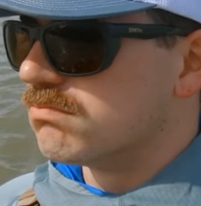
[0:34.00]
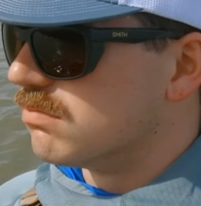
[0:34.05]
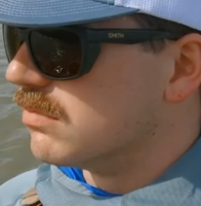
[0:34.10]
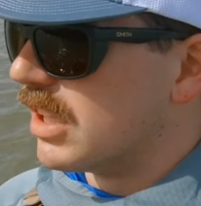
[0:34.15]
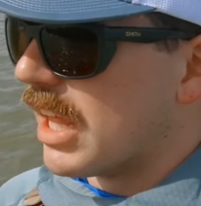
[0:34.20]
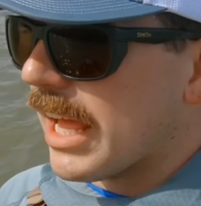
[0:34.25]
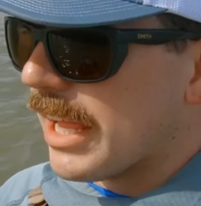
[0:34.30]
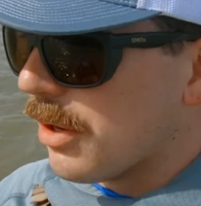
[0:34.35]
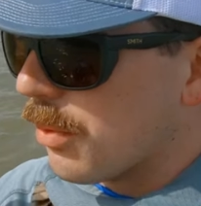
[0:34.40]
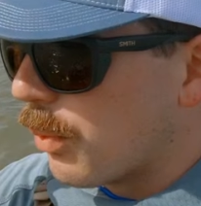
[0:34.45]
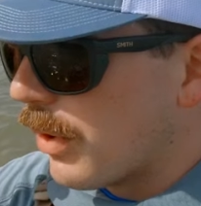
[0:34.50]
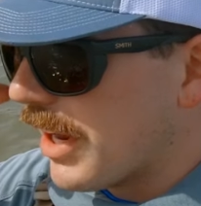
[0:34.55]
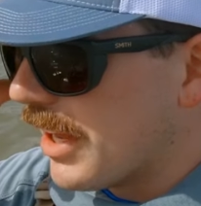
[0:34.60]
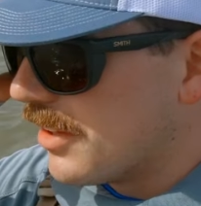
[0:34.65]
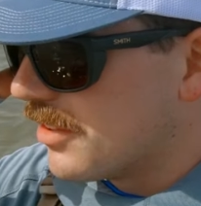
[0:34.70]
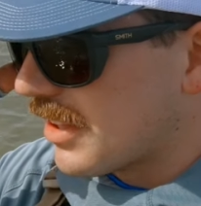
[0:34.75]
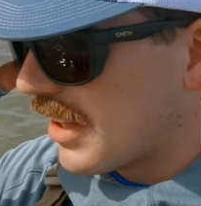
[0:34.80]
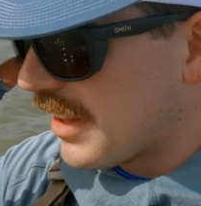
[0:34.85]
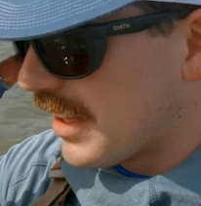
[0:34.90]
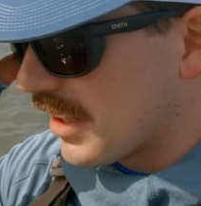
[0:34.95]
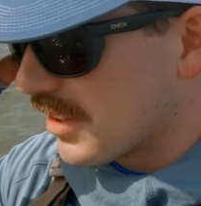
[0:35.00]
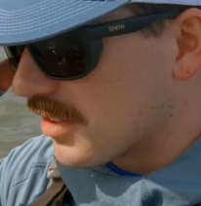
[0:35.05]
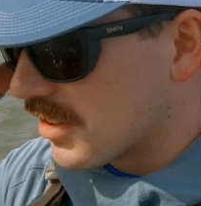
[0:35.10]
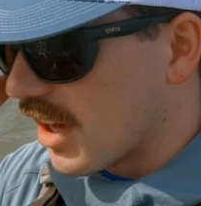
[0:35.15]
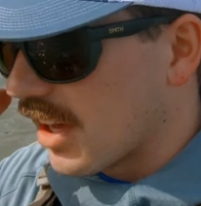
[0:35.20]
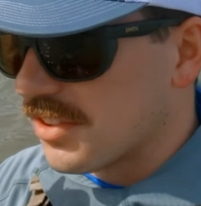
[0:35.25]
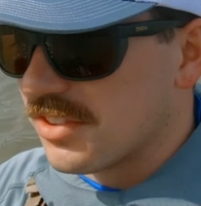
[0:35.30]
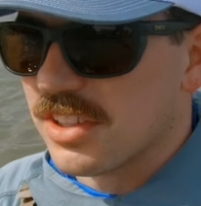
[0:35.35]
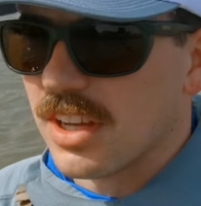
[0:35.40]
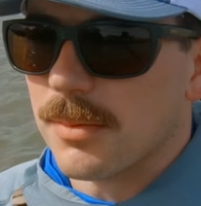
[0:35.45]
Light winds, I think it's
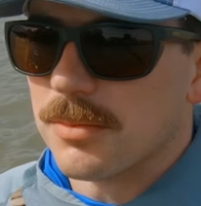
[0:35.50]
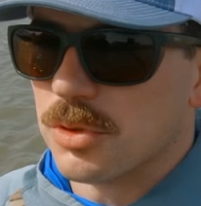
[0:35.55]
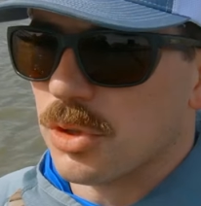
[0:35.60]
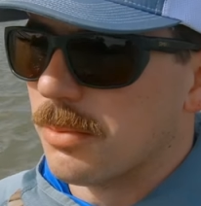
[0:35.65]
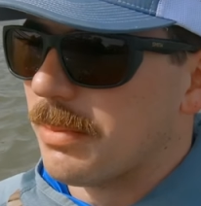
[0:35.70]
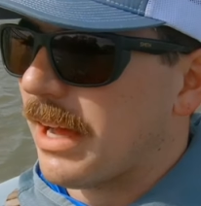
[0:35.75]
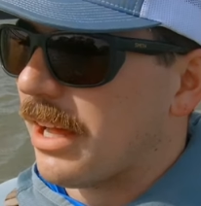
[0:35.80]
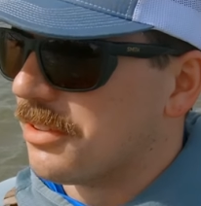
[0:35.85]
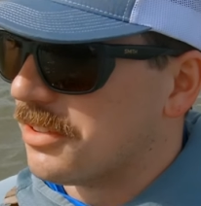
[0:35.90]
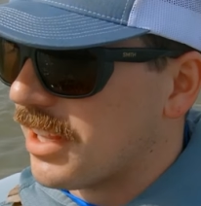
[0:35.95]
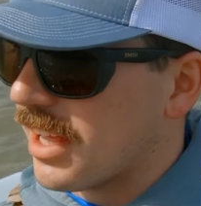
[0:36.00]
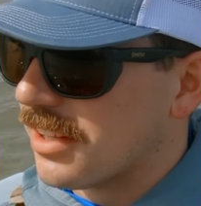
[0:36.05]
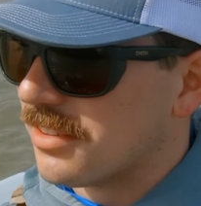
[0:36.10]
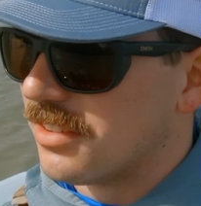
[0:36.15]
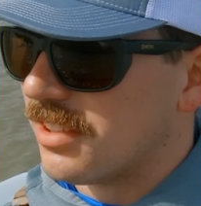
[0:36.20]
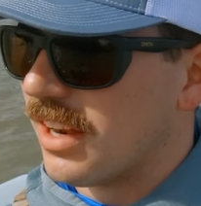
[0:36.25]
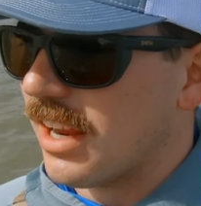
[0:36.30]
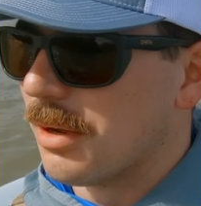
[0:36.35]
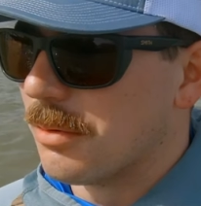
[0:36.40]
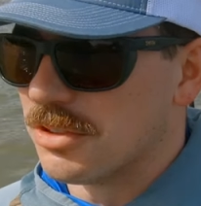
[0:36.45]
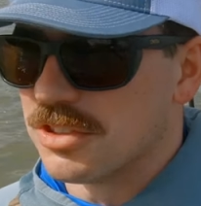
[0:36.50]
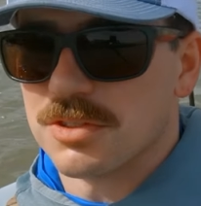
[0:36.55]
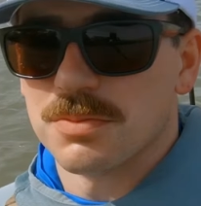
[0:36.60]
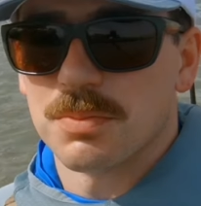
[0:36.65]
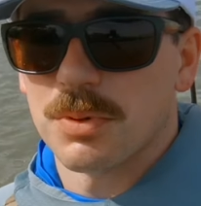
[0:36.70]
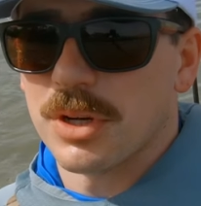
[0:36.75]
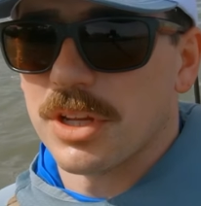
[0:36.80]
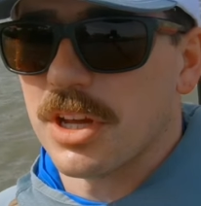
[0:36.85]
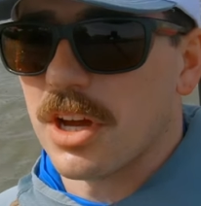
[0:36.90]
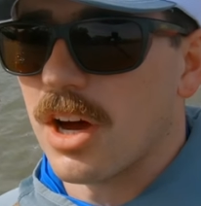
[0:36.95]
gusting up to about 10 today, which is
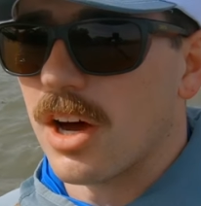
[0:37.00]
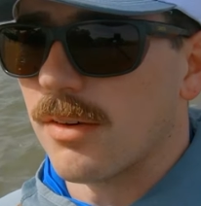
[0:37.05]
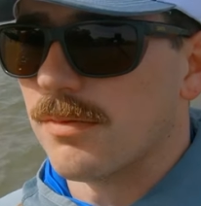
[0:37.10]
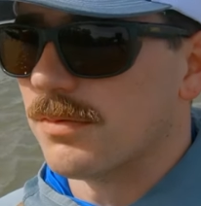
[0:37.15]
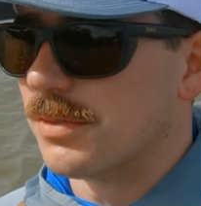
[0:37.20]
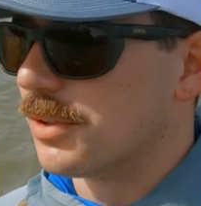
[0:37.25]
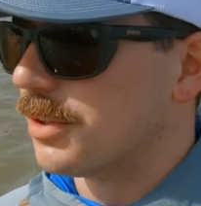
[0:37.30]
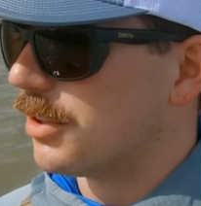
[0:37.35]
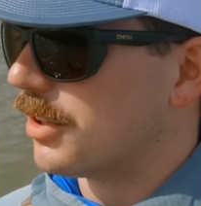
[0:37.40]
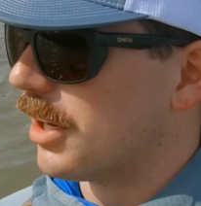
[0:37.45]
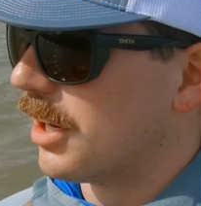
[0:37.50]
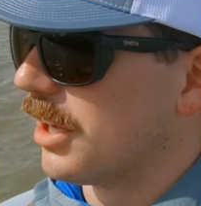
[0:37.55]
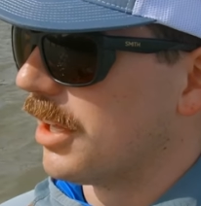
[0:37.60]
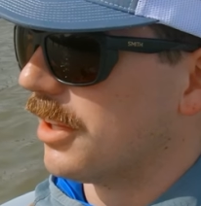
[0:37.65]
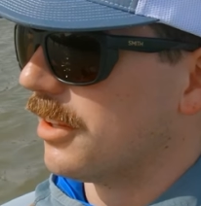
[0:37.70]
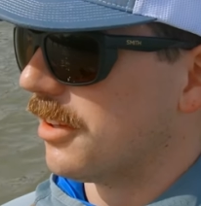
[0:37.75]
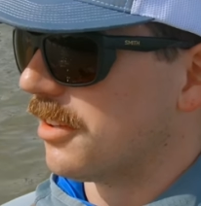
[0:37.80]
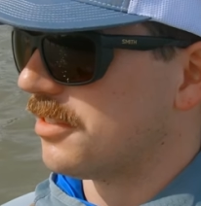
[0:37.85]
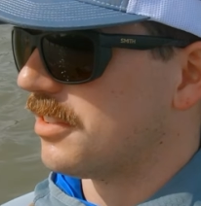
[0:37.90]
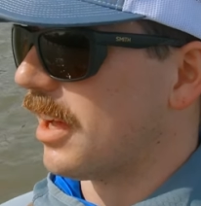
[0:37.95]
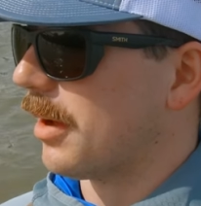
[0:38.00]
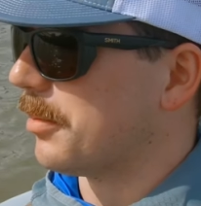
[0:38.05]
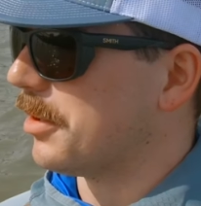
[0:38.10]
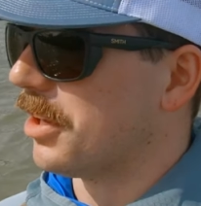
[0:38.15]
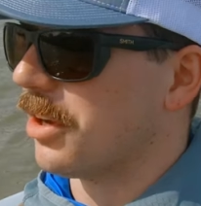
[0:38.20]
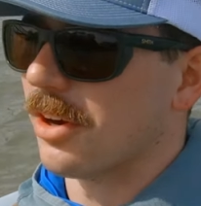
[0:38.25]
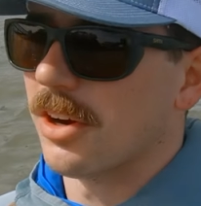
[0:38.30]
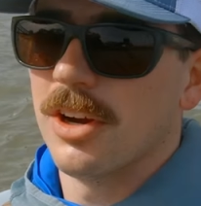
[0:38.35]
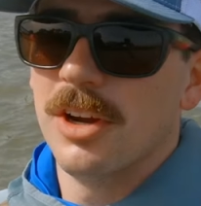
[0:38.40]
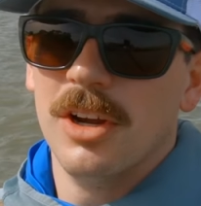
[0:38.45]
pretty calm for this time of
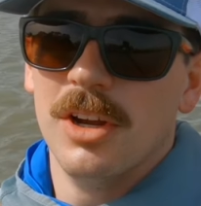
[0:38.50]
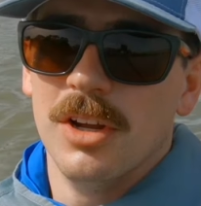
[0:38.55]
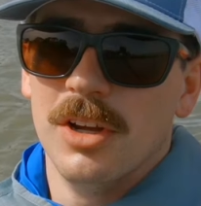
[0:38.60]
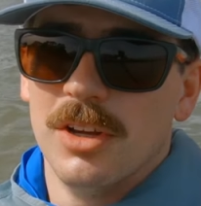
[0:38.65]
year.